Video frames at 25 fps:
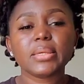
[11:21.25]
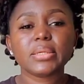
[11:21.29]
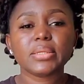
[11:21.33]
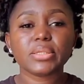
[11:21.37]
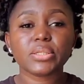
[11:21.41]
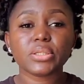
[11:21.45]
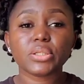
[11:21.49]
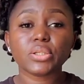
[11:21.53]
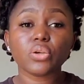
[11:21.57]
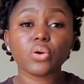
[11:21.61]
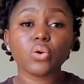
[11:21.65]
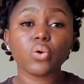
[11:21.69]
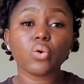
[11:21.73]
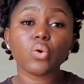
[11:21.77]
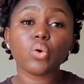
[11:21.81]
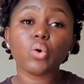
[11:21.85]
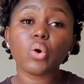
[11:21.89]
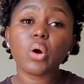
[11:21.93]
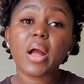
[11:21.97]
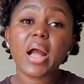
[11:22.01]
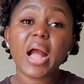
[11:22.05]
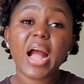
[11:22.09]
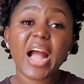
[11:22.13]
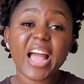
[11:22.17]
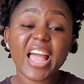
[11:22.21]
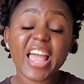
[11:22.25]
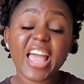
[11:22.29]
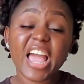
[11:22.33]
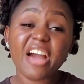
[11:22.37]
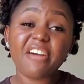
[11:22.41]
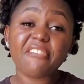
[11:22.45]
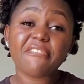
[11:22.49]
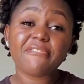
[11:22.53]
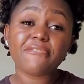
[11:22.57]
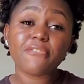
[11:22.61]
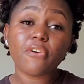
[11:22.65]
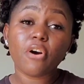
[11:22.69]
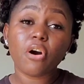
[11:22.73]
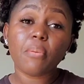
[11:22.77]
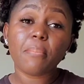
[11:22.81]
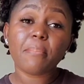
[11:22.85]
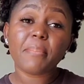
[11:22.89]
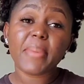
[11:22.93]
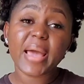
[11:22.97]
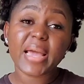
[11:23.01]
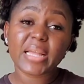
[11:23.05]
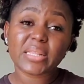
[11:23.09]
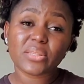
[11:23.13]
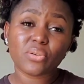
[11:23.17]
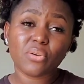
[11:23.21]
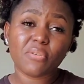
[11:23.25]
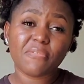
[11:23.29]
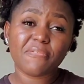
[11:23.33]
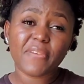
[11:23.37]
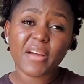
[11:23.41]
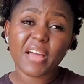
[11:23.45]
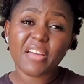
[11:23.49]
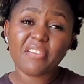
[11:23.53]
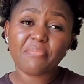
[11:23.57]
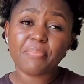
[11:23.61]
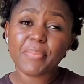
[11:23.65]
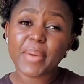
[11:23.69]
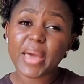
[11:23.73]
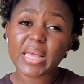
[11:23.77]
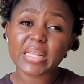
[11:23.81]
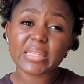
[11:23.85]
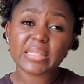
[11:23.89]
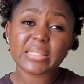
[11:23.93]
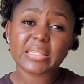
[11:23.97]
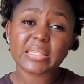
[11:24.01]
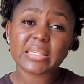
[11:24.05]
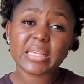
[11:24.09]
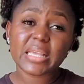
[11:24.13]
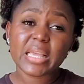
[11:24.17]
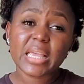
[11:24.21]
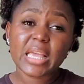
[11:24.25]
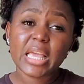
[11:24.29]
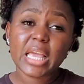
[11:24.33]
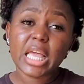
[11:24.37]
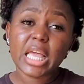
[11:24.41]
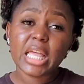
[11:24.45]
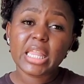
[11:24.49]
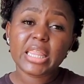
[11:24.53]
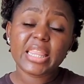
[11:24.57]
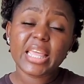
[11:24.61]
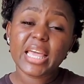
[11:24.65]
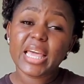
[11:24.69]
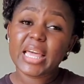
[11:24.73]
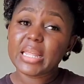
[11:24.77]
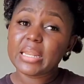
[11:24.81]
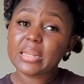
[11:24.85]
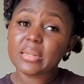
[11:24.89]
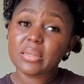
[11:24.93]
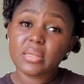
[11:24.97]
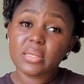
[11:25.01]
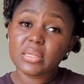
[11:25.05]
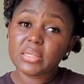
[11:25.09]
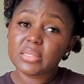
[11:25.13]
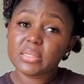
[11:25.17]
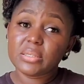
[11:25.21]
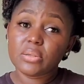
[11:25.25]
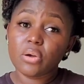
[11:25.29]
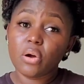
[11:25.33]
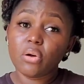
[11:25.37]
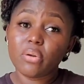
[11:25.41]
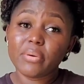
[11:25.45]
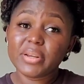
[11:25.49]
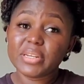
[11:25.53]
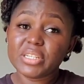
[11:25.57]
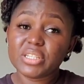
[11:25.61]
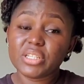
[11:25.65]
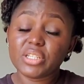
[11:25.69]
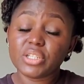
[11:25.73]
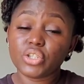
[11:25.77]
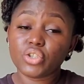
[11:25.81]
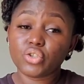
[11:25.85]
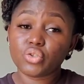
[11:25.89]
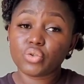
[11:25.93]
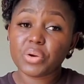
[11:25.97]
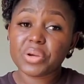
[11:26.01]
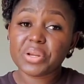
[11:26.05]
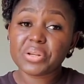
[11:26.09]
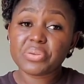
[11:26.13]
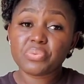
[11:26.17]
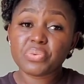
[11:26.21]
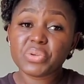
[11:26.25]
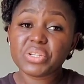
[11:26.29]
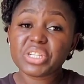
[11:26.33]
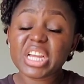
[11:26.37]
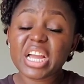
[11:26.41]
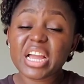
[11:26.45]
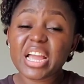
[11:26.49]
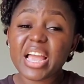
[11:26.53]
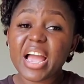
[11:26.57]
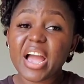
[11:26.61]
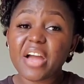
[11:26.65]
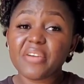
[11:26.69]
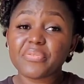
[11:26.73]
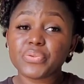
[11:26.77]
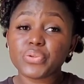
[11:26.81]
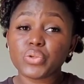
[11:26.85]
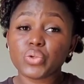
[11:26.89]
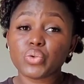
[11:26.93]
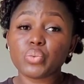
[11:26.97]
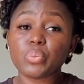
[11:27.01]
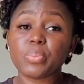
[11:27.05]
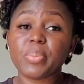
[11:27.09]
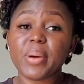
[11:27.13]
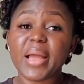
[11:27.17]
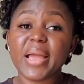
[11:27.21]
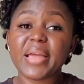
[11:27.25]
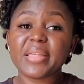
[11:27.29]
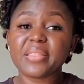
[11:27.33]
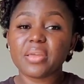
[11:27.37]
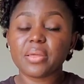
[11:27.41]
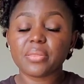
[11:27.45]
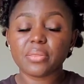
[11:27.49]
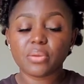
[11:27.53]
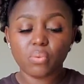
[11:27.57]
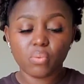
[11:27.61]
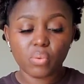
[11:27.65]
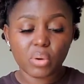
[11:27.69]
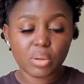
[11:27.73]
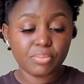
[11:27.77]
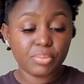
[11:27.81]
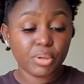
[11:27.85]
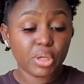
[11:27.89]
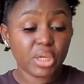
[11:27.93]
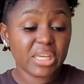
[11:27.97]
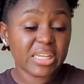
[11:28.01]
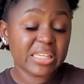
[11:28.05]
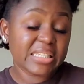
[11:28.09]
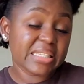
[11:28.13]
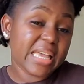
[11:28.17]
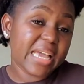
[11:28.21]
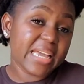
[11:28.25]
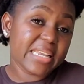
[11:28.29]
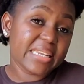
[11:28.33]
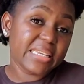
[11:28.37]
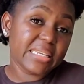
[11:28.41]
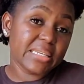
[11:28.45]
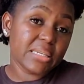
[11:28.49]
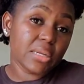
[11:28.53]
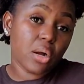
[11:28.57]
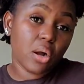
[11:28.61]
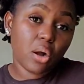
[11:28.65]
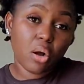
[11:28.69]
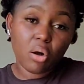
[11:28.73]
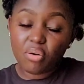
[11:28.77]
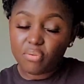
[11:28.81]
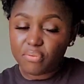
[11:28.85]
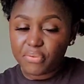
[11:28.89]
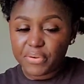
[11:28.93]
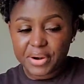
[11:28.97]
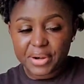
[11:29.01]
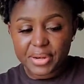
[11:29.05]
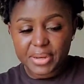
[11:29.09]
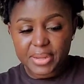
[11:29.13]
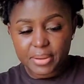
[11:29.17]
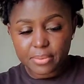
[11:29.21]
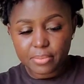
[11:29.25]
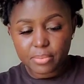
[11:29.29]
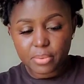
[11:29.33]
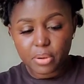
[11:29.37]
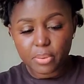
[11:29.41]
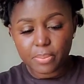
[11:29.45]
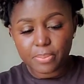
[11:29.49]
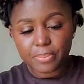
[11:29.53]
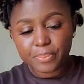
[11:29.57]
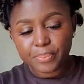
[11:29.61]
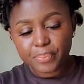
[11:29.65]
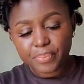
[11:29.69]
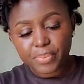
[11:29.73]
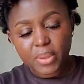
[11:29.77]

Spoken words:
So I have four mats or five mats that is already destroyed, which I have to buy another one because I did not cover them up.